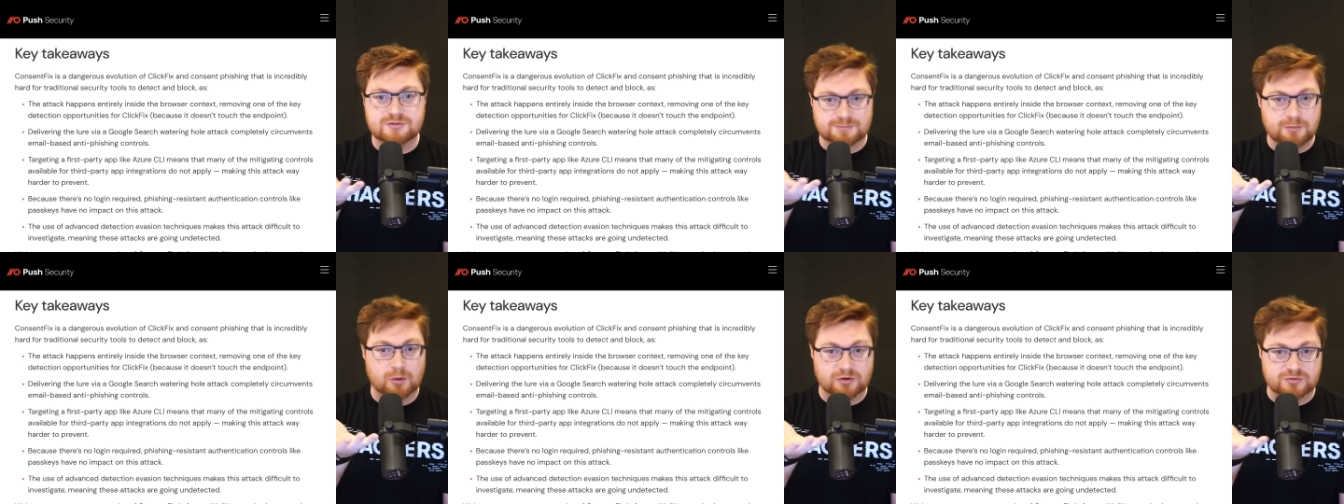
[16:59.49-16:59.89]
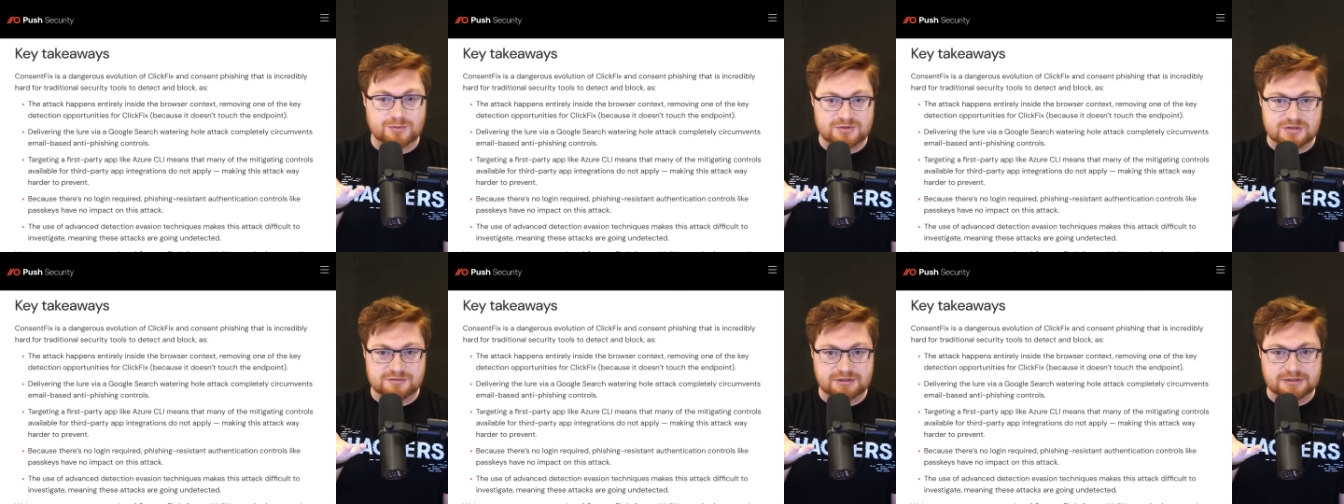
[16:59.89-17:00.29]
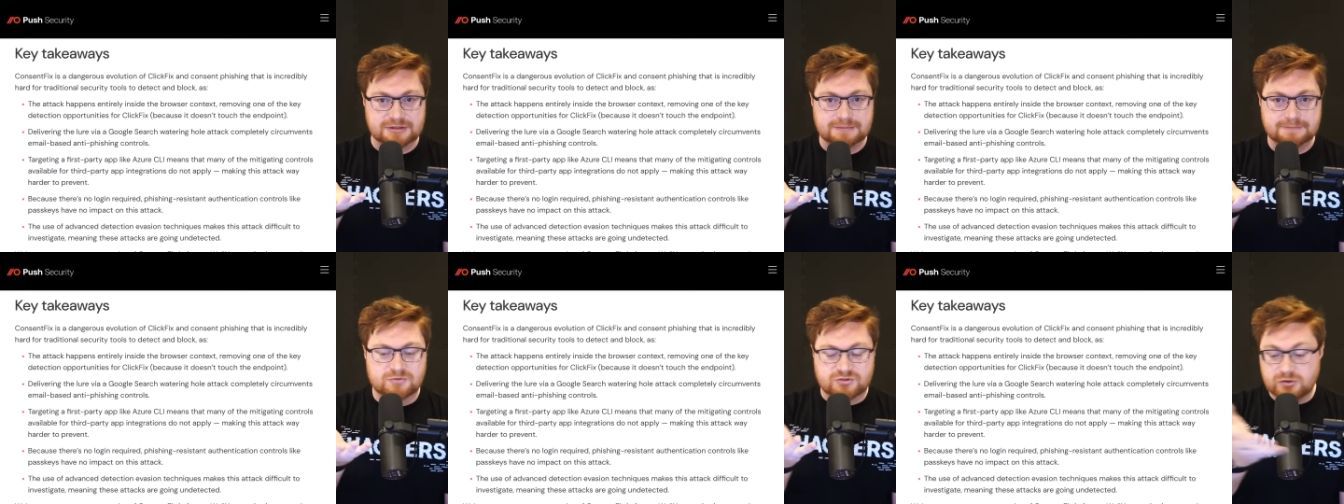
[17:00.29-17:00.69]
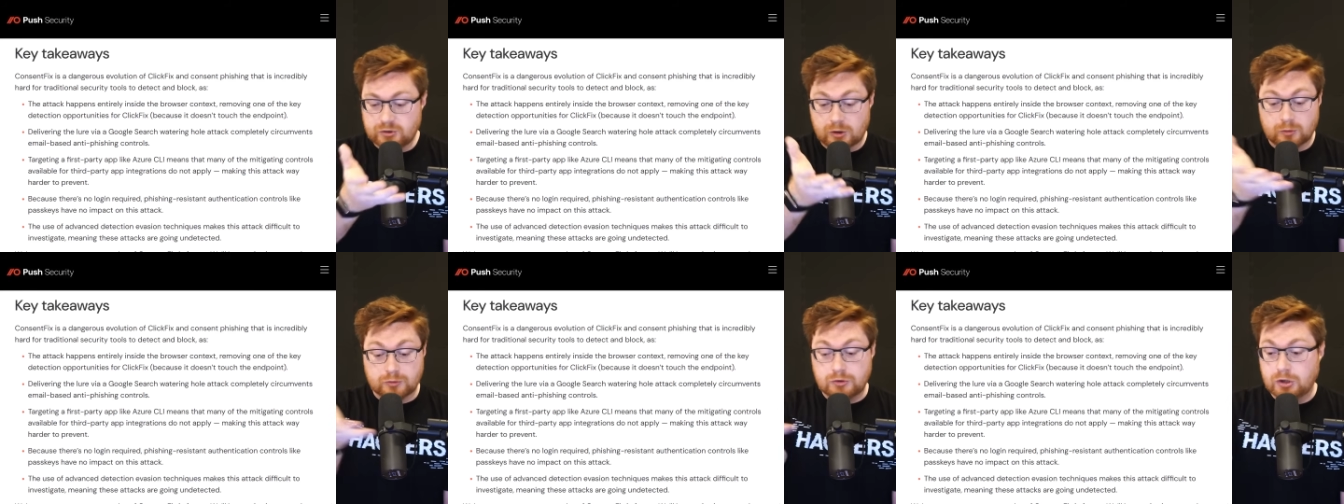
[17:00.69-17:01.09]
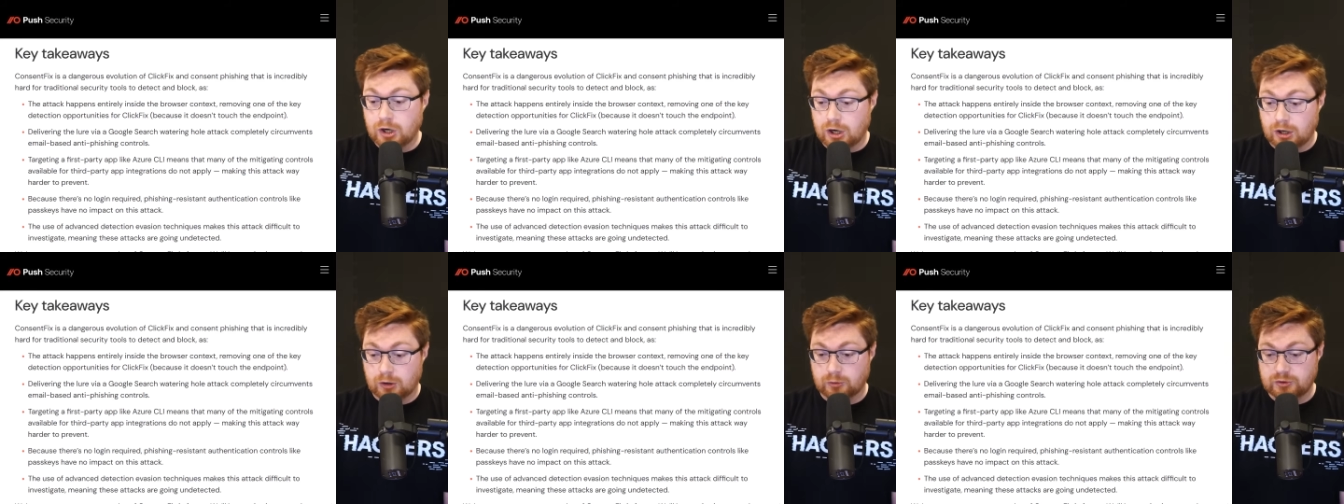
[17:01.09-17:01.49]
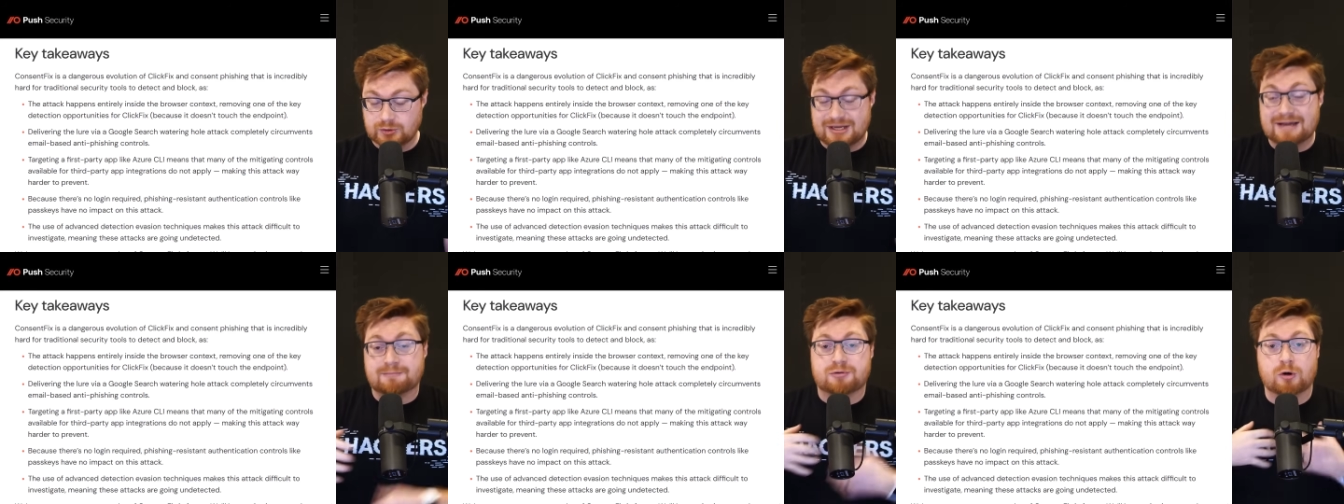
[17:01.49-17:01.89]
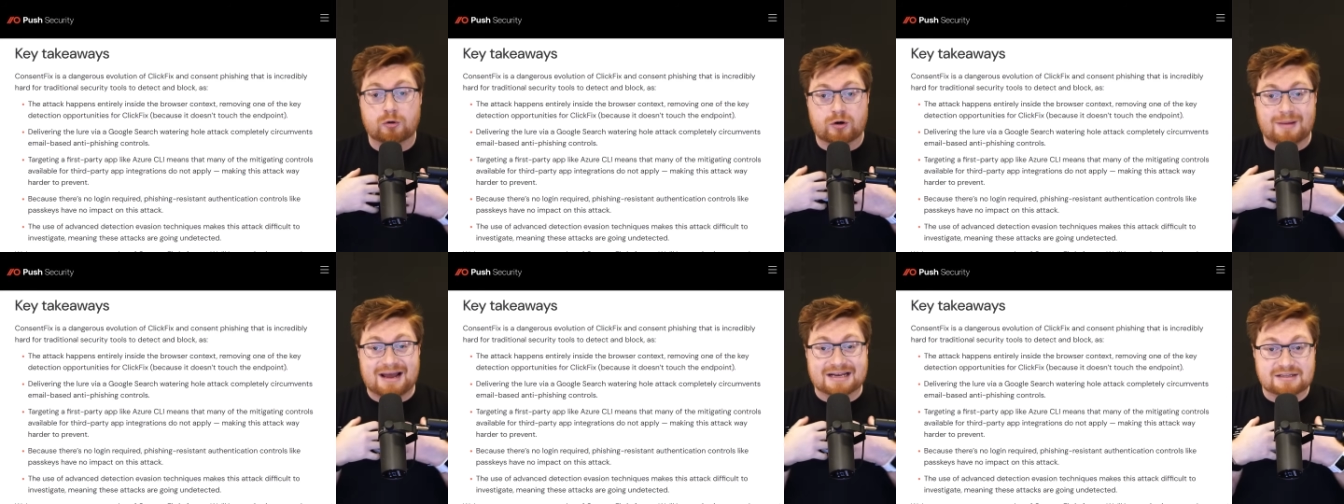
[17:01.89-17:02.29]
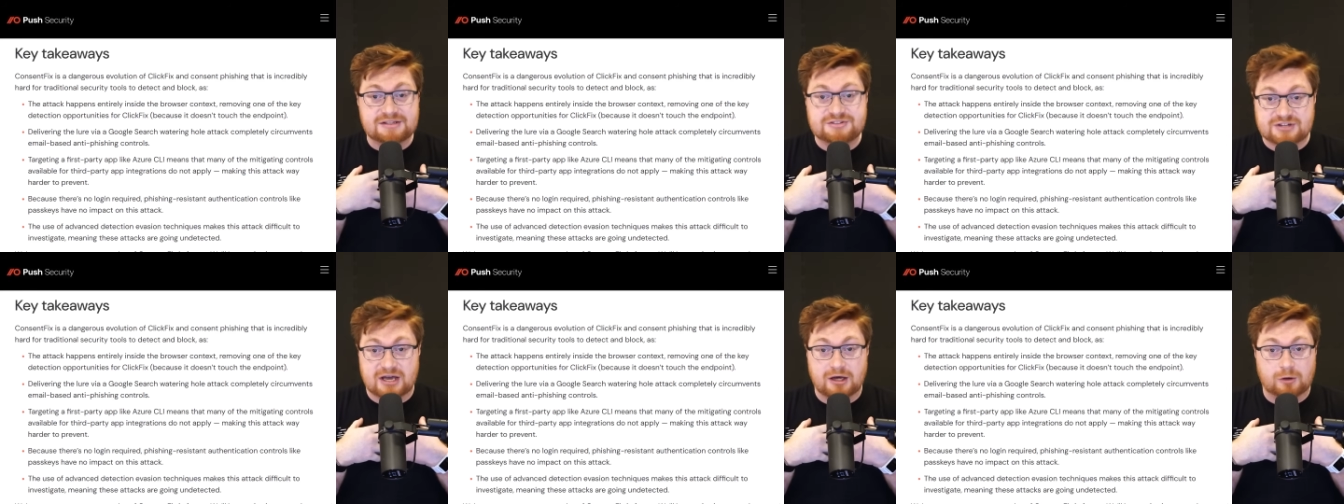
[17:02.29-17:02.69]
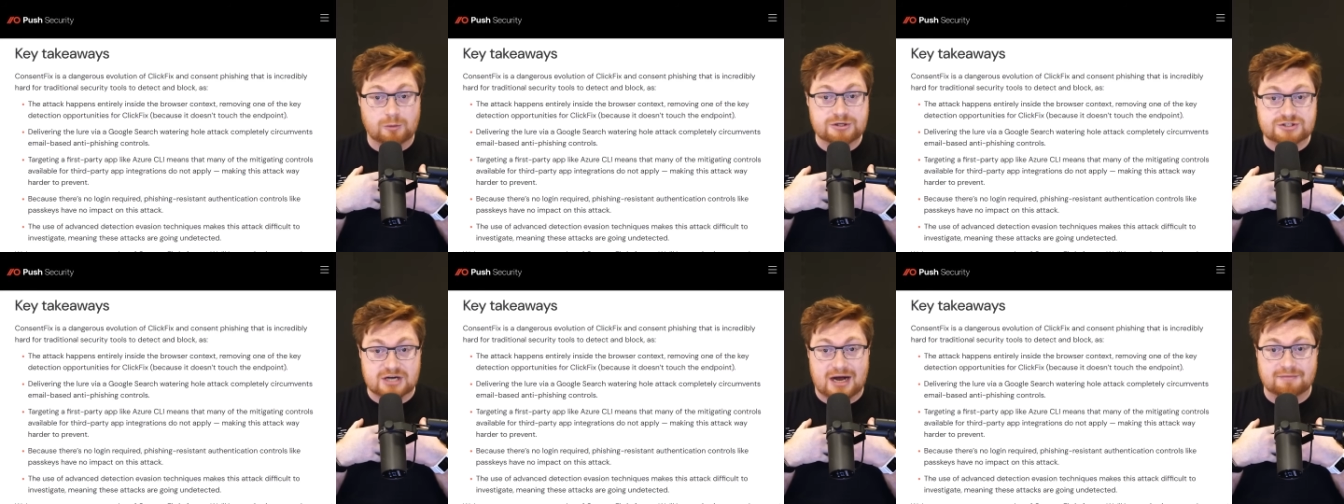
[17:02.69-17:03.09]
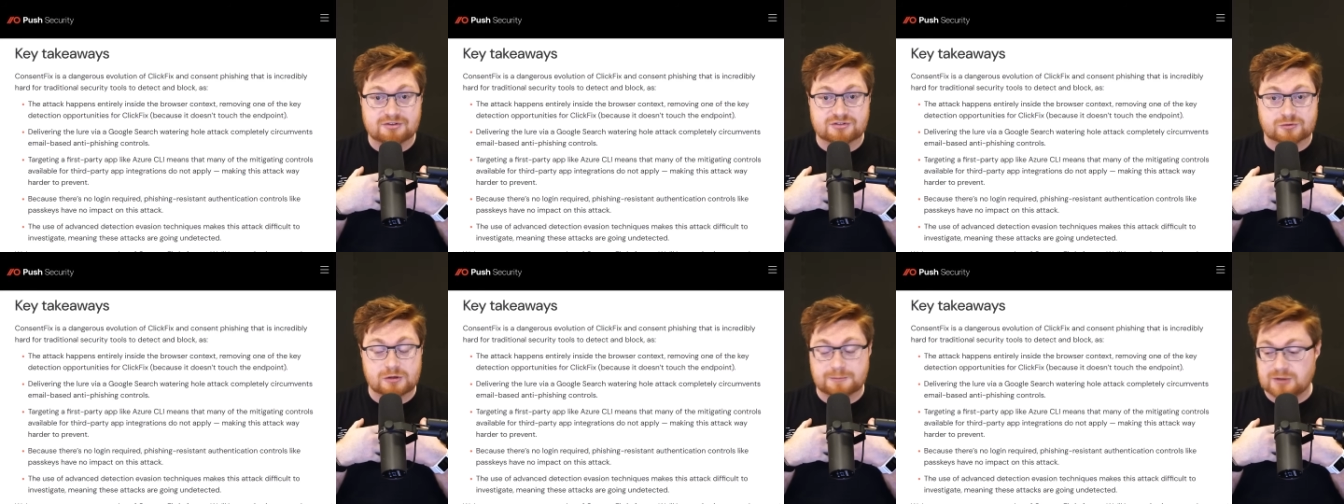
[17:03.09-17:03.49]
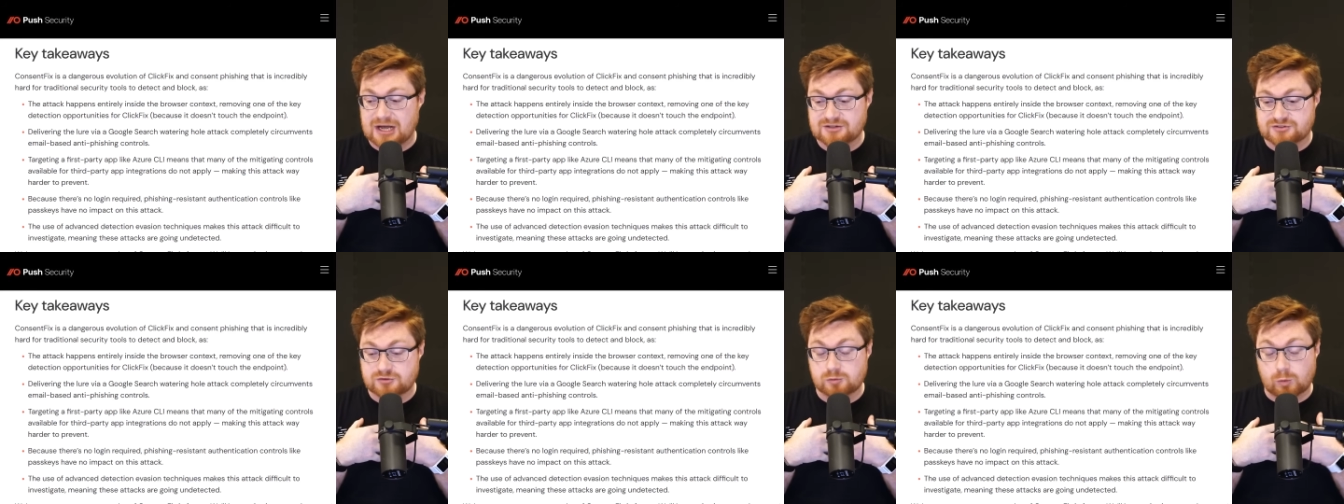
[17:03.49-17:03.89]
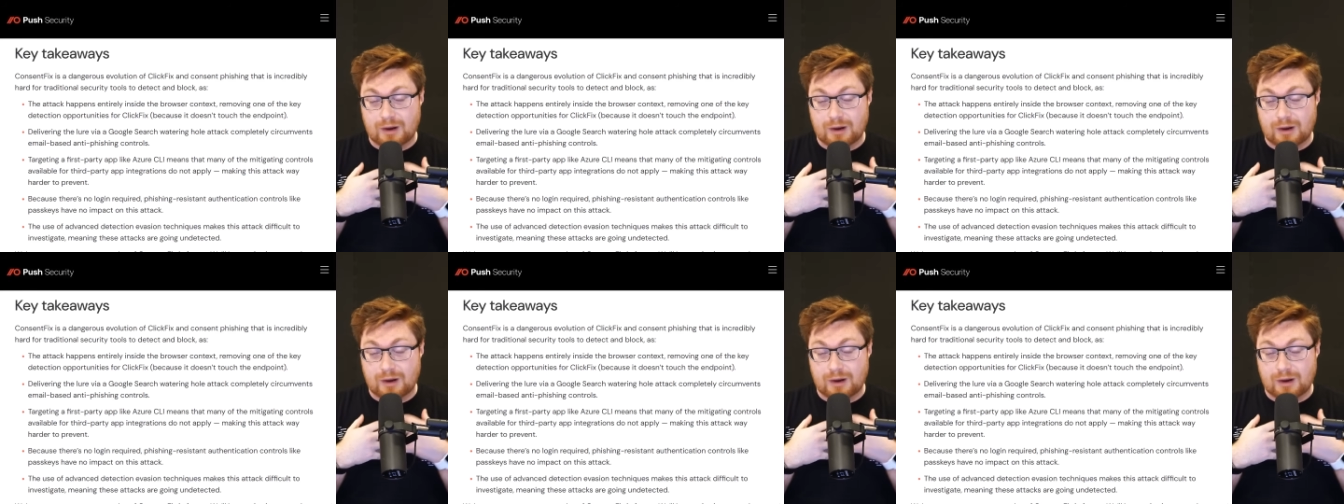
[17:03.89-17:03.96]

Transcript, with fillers: More specifically. So you don't know, you can't programmatically tell with JavaScript as to